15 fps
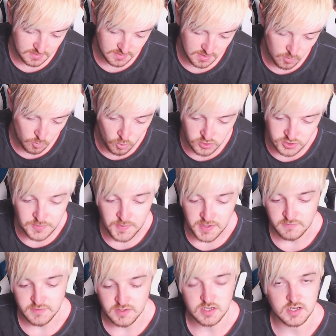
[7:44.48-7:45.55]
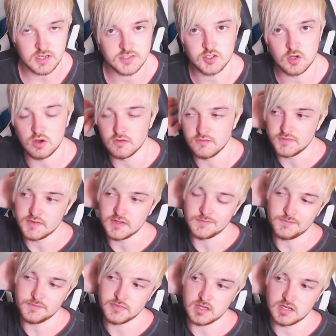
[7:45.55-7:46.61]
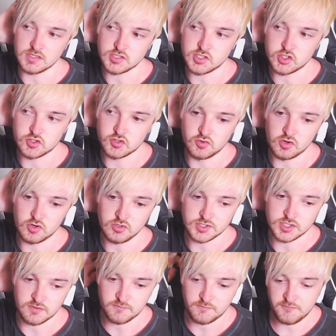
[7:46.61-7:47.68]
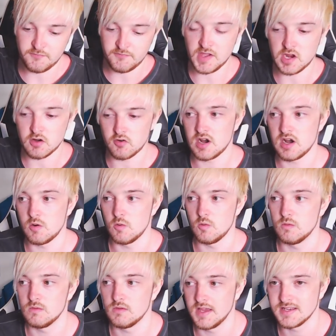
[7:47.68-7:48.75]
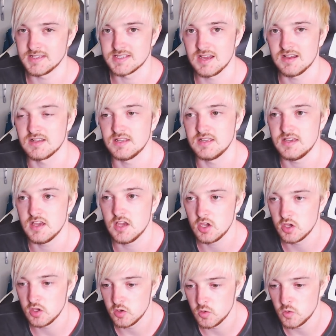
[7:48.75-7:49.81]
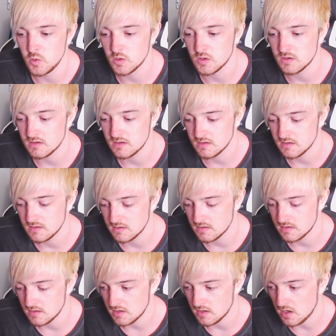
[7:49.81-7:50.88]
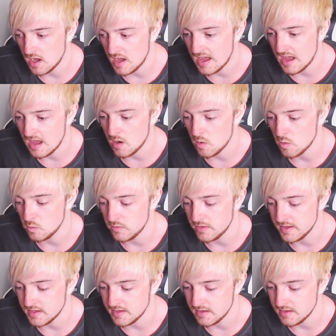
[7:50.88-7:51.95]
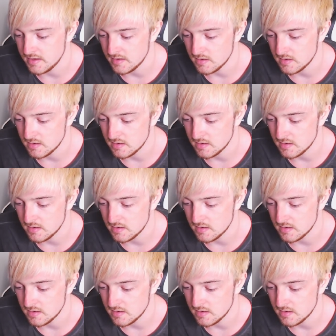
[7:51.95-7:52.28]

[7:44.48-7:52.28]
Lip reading: it was a bit of a sort of struggle to figure out exactly who or how they